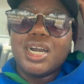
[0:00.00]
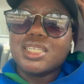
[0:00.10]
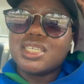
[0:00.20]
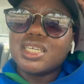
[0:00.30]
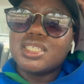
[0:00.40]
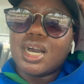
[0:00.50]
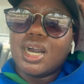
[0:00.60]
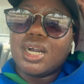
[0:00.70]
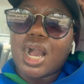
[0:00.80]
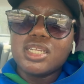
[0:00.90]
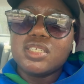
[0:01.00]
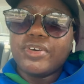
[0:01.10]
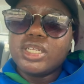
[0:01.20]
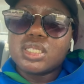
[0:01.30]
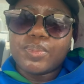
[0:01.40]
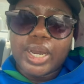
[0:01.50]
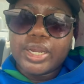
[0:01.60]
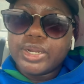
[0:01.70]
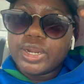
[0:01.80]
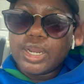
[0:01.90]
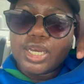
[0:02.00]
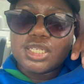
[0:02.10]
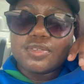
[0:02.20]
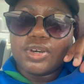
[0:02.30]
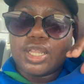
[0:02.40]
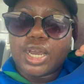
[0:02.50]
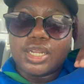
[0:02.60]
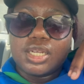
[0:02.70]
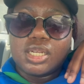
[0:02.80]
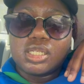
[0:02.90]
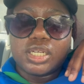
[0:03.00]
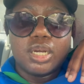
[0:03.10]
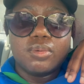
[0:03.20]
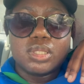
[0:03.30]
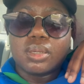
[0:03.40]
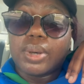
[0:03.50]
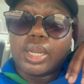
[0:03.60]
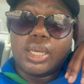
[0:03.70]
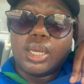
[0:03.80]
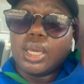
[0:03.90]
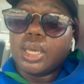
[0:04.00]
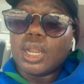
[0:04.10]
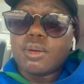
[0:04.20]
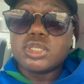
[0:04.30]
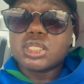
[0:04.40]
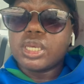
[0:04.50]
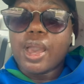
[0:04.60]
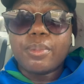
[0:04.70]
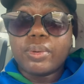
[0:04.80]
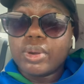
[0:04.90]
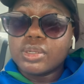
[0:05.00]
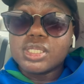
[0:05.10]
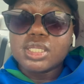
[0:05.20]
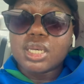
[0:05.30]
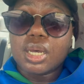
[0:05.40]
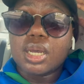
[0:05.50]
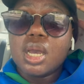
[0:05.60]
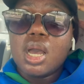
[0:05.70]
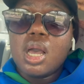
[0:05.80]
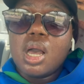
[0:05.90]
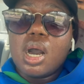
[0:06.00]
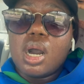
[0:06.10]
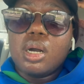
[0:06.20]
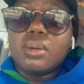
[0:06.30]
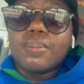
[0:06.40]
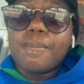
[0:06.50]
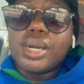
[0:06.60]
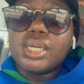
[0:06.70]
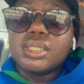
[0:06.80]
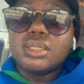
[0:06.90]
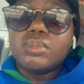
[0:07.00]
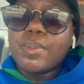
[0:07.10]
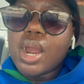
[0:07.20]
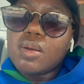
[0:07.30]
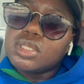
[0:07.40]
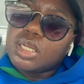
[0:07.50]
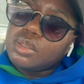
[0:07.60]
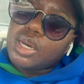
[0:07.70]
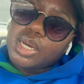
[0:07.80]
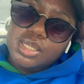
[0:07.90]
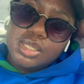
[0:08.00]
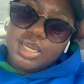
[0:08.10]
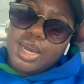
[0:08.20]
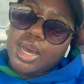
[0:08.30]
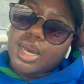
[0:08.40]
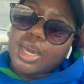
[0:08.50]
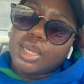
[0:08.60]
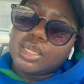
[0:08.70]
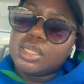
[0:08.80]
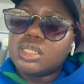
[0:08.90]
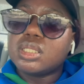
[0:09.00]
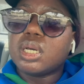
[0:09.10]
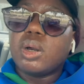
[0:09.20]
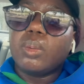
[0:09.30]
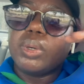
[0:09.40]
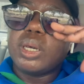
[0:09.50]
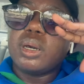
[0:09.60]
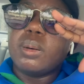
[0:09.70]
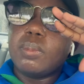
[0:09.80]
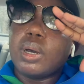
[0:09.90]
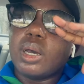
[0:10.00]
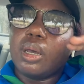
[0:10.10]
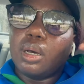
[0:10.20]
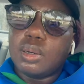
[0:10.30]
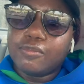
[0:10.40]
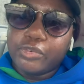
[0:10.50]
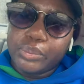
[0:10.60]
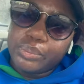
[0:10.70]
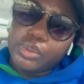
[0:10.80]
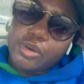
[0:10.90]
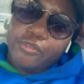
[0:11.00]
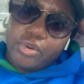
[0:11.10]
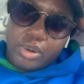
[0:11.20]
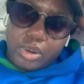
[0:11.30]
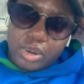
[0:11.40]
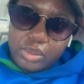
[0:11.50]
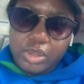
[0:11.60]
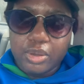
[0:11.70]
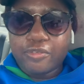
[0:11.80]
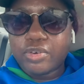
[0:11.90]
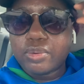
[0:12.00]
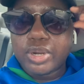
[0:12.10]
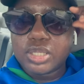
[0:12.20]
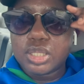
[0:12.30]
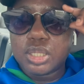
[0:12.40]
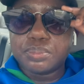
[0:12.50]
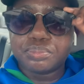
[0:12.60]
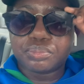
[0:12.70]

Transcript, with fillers: on TikTok. I just felt inspired and I just felt like I needed to share it with somebody and I was just yapping away on TikTok. Um, but remember how I was telling you guys that I need to go pick up my um, food for the fundraising